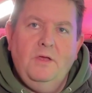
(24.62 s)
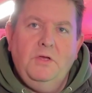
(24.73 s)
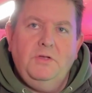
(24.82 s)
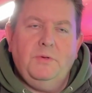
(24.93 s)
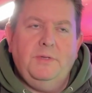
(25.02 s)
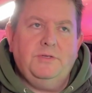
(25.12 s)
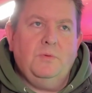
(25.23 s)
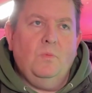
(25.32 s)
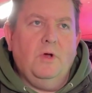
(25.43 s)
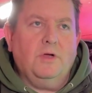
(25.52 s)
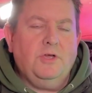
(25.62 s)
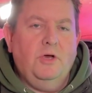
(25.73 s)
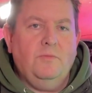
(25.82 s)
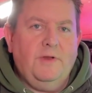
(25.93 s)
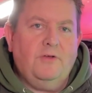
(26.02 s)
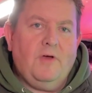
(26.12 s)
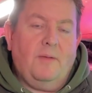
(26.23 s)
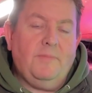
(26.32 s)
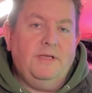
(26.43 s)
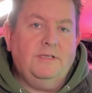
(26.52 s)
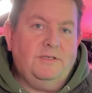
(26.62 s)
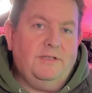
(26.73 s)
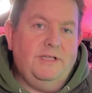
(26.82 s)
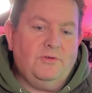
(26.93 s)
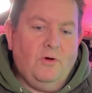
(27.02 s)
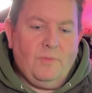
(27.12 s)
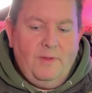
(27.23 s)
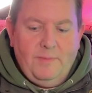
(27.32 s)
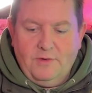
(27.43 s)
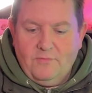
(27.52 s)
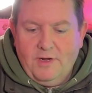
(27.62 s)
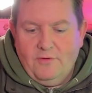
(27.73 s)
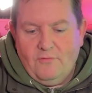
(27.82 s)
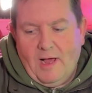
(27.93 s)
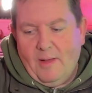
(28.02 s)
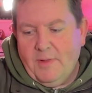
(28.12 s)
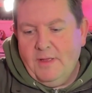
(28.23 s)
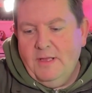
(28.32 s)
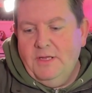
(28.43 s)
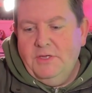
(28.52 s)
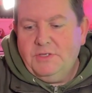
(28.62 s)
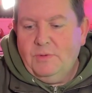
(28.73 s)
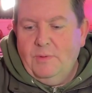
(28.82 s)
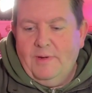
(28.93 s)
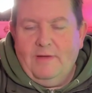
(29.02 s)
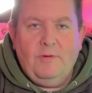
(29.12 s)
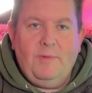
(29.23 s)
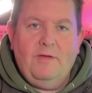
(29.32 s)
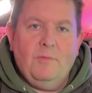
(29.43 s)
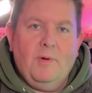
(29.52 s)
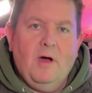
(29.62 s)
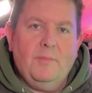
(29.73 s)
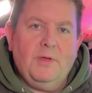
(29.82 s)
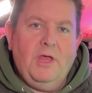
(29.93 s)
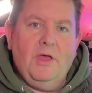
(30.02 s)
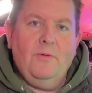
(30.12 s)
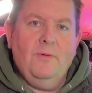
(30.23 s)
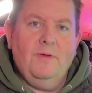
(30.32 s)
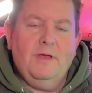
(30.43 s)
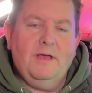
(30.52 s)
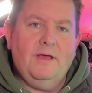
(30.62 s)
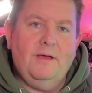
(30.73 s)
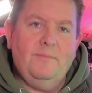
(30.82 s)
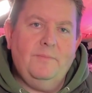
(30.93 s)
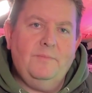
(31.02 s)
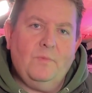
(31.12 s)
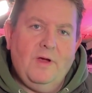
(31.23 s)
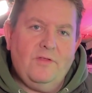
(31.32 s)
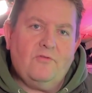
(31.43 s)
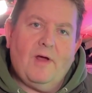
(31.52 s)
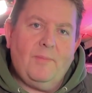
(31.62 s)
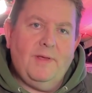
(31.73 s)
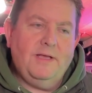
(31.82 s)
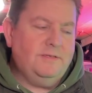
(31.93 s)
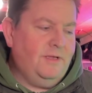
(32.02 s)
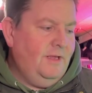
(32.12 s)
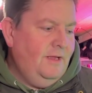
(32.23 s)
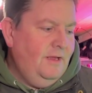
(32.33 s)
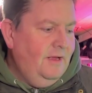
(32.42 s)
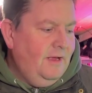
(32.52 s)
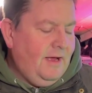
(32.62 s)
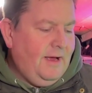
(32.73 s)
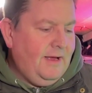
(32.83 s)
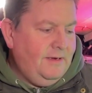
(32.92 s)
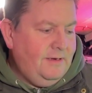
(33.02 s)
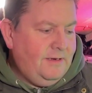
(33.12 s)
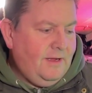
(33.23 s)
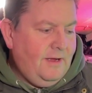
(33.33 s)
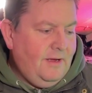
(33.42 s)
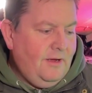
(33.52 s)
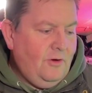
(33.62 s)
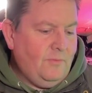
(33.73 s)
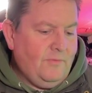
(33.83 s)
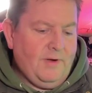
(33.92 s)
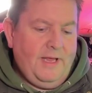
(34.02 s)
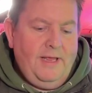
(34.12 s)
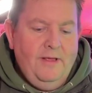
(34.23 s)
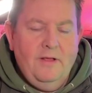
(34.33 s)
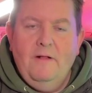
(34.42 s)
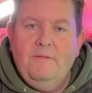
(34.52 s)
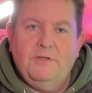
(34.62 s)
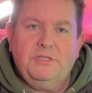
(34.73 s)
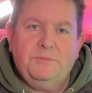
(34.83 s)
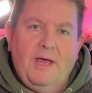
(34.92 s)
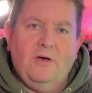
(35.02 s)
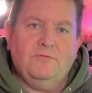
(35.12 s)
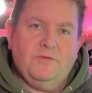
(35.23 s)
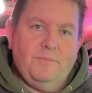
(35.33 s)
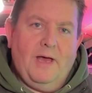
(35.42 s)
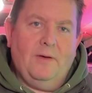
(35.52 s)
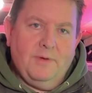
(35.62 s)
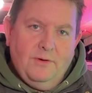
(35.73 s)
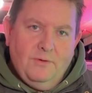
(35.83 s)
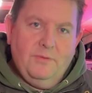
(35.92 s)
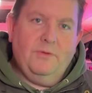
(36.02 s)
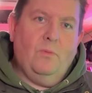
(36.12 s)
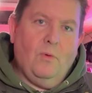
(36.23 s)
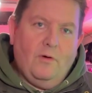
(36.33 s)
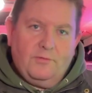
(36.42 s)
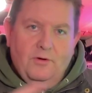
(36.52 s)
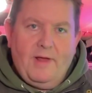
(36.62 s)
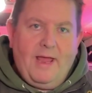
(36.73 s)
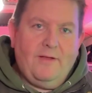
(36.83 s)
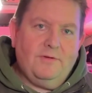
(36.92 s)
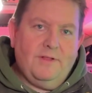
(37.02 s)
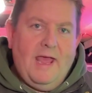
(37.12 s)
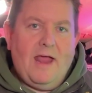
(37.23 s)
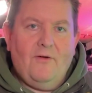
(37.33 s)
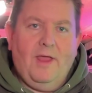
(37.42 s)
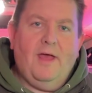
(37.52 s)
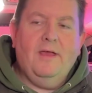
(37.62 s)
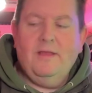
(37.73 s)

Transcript: doing some work to hopefully trap this dog we've been trying to trap. So we've been having a bit of a barbecue where the trap is, and hopefully the smells from that will waft around the area,